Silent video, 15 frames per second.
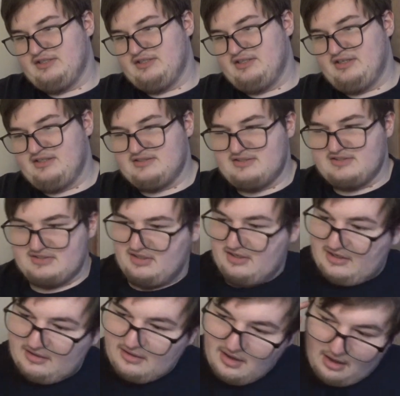nice
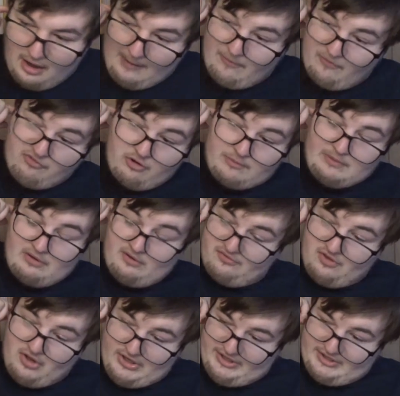design. I prefer
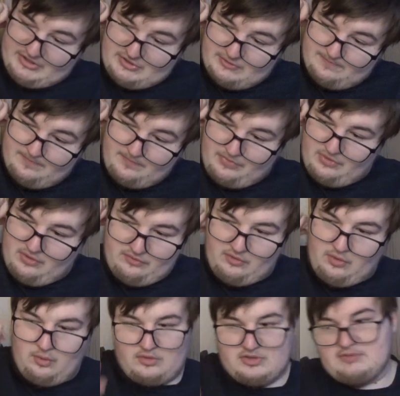Beautiflies, of
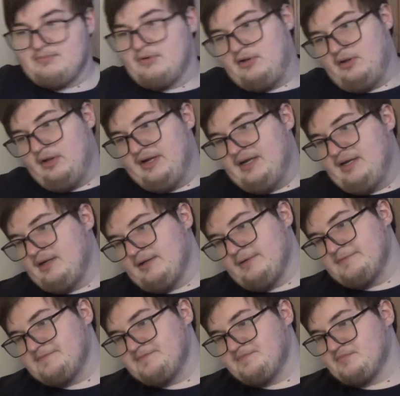course, but like,
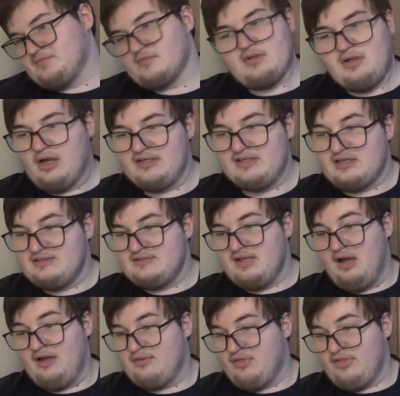
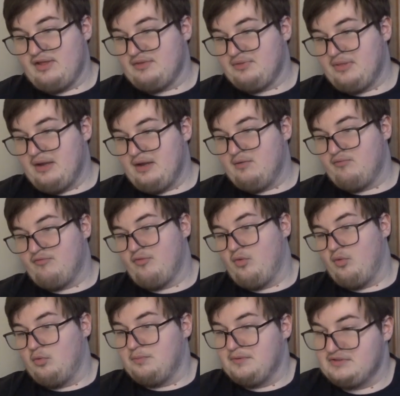I think they've
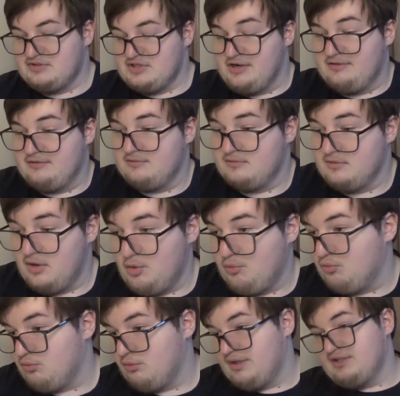all been done a
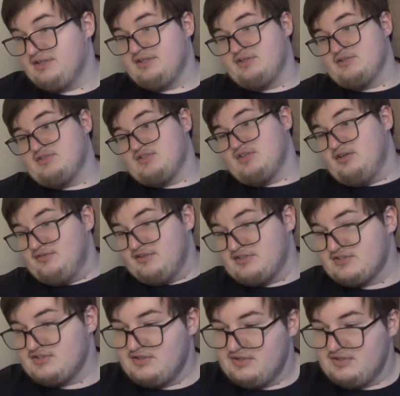really good service.